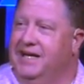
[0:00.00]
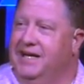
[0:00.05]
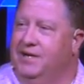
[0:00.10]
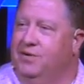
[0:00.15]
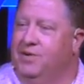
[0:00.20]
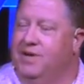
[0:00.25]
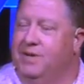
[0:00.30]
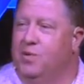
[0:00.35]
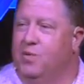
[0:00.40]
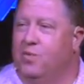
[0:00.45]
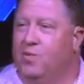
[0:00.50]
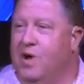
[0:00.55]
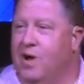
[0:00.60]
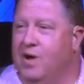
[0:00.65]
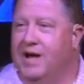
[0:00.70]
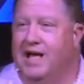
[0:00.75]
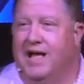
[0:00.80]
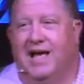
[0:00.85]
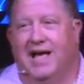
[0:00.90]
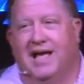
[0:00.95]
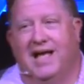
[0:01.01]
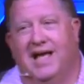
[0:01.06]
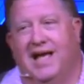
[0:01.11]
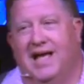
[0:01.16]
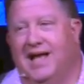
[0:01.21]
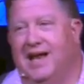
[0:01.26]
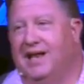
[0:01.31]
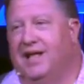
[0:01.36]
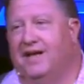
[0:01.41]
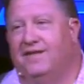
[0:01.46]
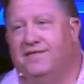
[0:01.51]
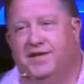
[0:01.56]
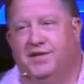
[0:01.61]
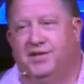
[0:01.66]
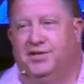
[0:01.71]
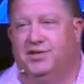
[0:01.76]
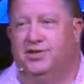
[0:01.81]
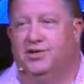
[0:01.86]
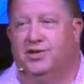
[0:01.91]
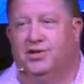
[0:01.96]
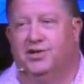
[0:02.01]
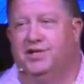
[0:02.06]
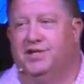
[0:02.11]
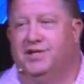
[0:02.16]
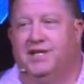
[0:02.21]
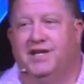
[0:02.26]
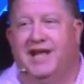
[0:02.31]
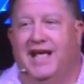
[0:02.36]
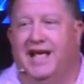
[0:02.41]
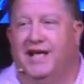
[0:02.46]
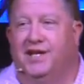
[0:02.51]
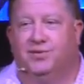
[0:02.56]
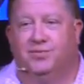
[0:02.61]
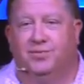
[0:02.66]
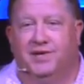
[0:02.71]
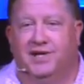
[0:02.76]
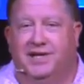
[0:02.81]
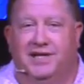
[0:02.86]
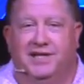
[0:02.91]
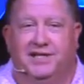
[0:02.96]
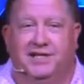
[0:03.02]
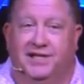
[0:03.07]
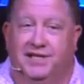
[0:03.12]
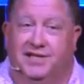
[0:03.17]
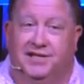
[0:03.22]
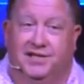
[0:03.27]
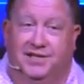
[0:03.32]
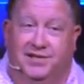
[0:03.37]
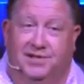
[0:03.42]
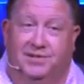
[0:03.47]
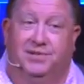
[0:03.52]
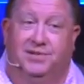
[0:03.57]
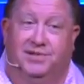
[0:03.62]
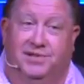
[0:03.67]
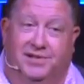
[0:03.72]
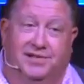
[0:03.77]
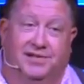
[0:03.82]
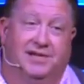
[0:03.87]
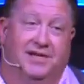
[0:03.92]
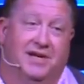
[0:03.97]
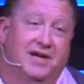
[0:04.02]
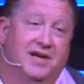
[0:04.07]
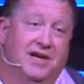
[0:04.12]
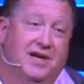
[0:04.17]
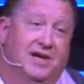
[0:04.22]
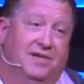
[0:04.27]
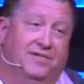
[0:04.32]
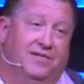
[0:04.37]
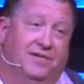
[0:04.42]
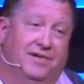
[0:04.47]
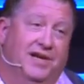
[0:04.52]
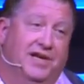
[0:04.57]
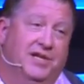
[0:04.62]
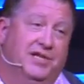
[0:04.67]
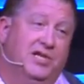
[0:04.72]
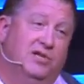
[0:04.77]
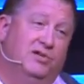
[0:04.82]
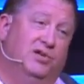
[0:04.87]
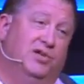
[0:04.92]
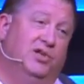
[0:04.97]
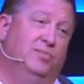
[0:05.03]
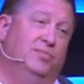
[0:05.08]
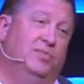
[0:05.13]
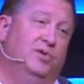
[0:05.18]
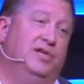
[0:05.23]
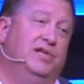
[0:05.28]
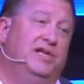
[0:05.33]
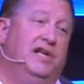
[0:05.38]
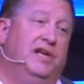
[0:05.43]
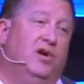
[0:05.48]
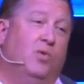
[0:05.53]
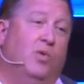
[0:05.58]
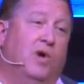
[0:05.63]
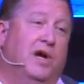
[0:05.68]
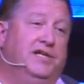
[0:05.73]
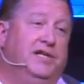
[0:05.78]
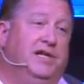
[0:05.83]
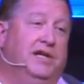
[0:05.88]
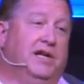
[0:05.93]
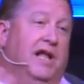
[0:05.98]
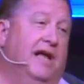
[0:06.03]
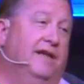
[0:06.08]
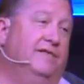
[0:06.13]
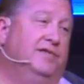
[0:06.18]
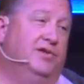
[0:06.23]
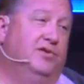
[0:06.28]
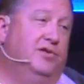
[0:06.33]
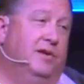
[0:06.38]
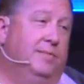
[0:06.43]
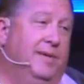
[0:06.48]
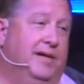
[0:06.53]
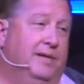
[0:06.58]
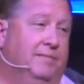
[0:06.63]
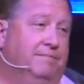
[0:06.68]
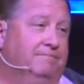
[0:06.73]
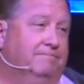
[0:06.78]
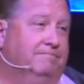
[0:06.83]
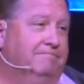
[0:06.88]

don't get me wrong, I love the Church of the Nazarene as an institution. For any general superintendent watching live streaming,